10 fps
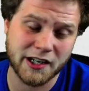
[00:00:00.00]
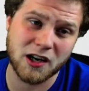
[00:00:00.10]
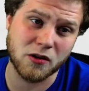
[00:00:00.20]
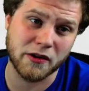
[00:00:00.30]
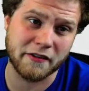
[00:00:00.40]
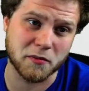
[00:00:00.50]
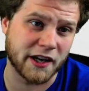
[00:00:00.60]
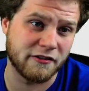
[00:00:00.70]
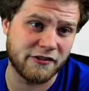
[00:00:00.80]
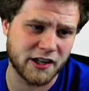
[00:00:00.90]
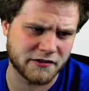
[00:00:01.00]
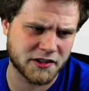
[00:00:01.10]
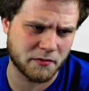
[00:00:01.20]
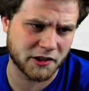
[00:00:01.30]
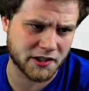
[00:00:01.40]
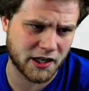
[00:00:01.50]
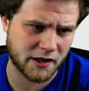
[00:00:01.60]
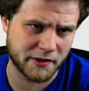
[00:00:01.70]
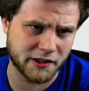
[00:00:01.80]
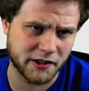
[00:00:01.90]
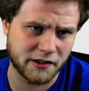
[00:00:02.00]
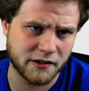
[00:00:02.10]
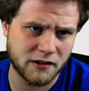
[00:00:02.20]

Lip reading: Oh, never mind. Veil of Summer has got to be good.